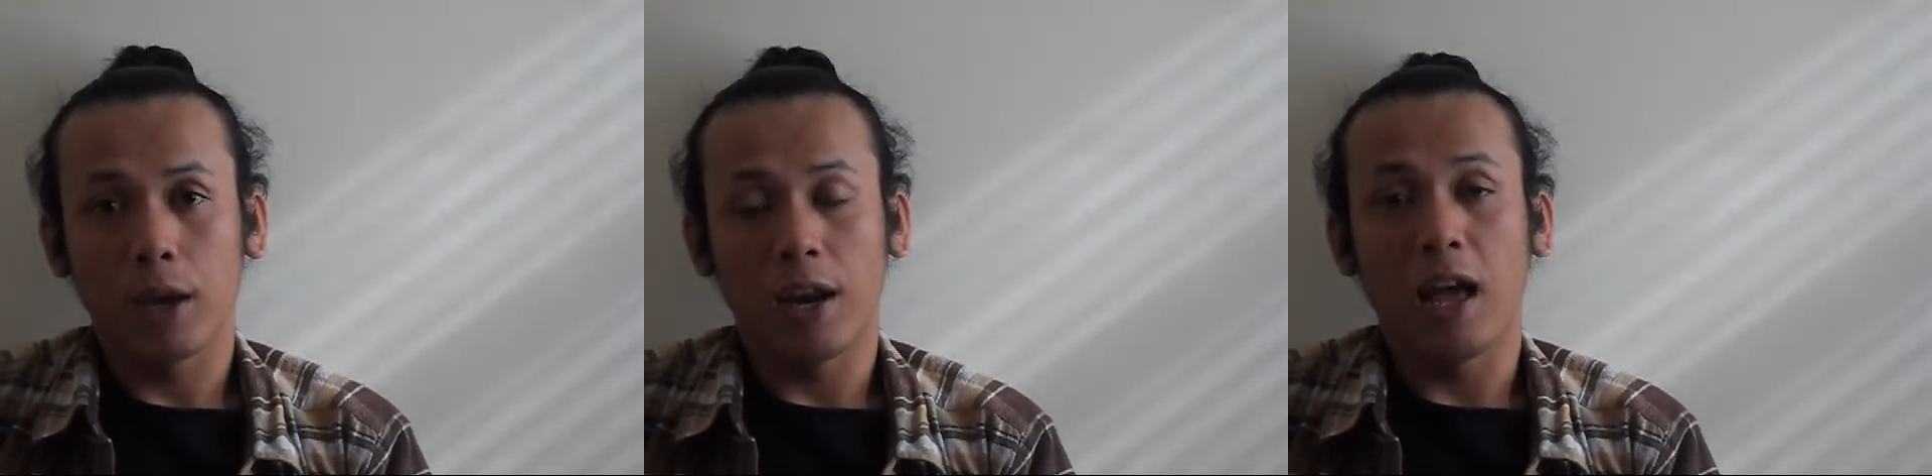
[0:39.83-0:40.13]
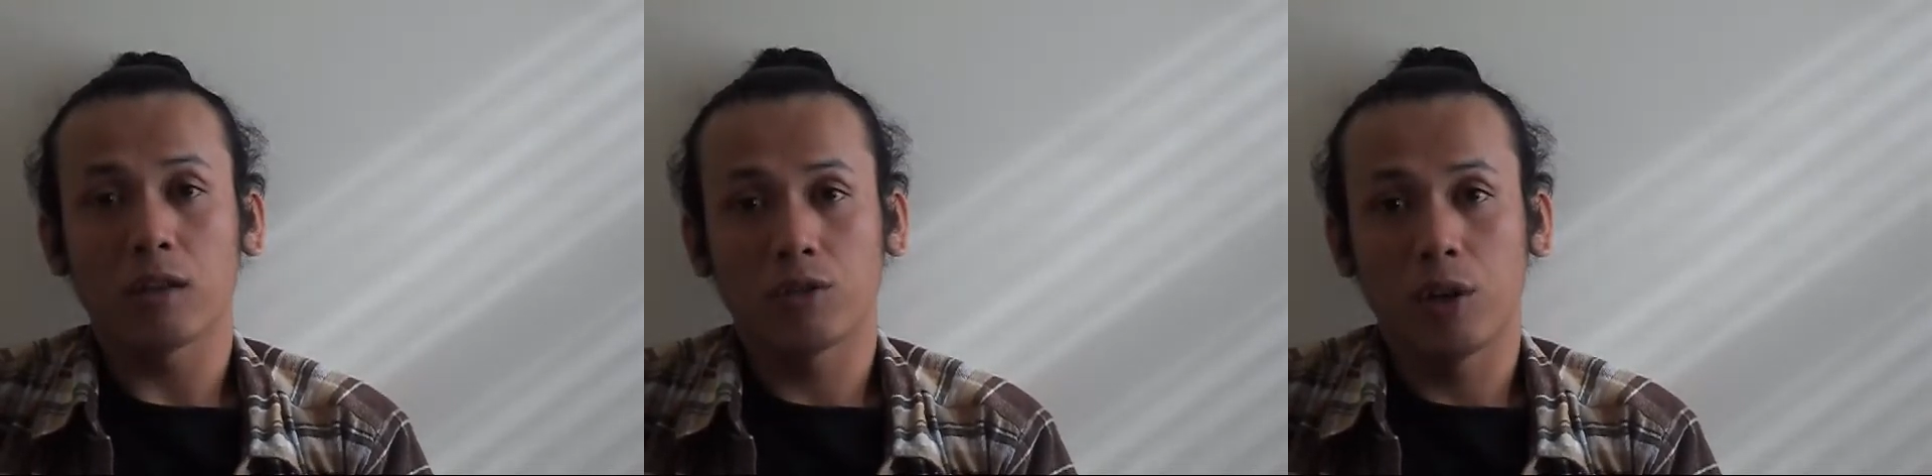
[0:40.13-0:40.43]
and
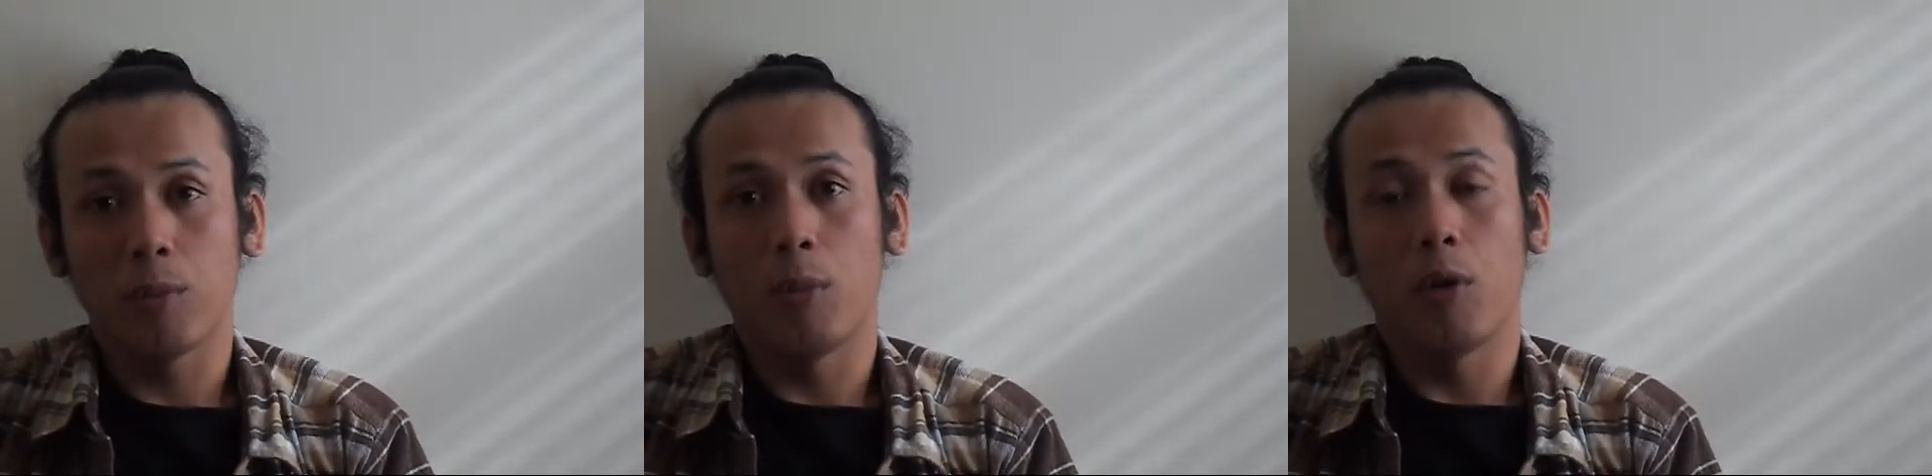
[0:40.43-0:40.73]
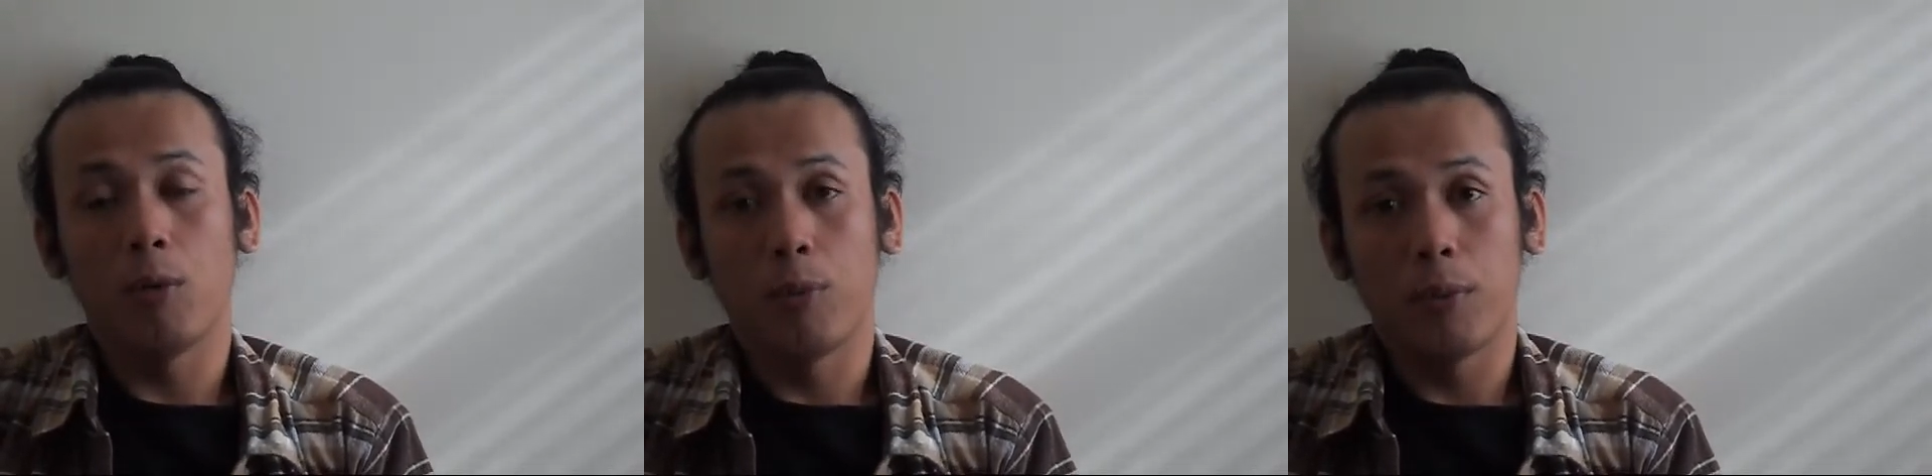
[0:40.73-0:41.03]
ask them
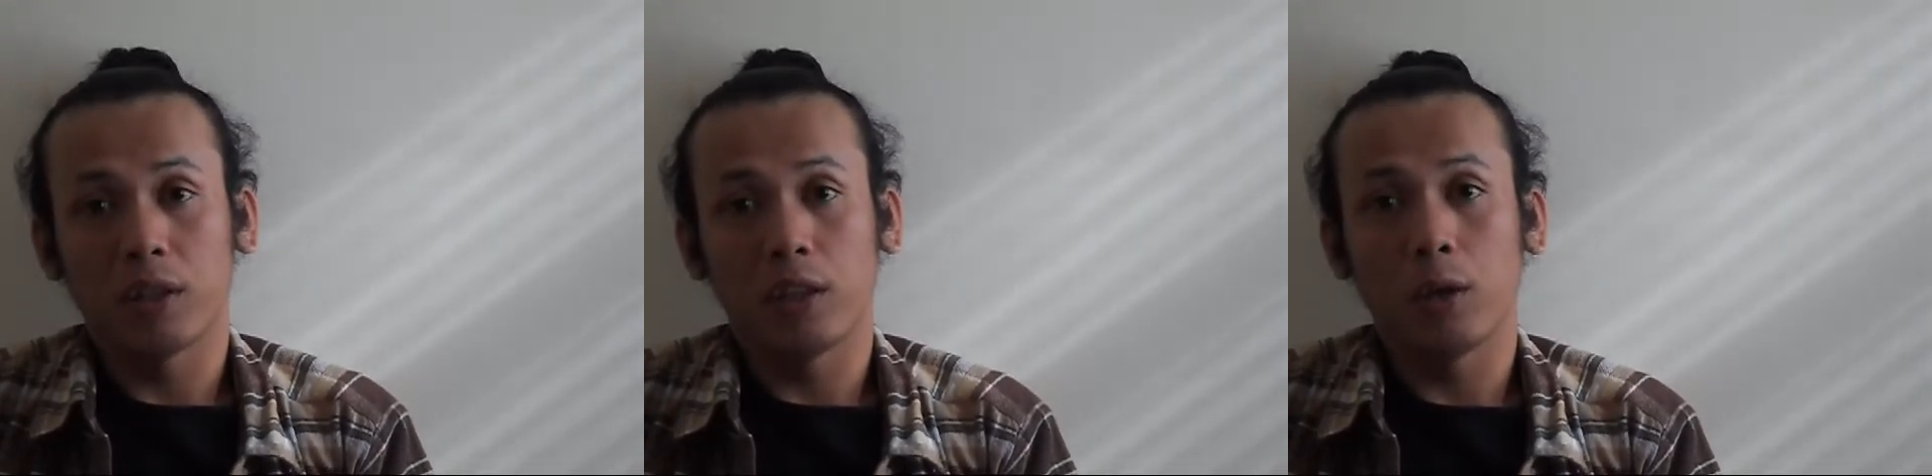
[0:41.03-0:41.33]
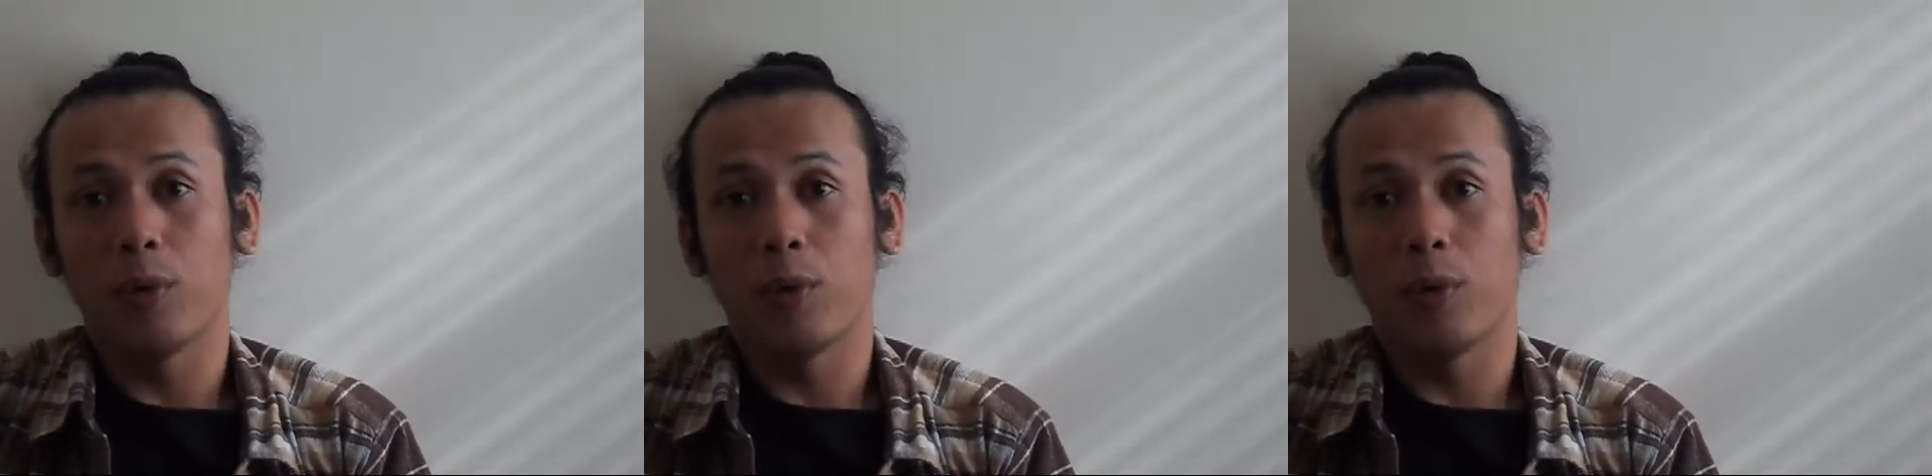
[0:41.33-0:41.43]
about the poverty.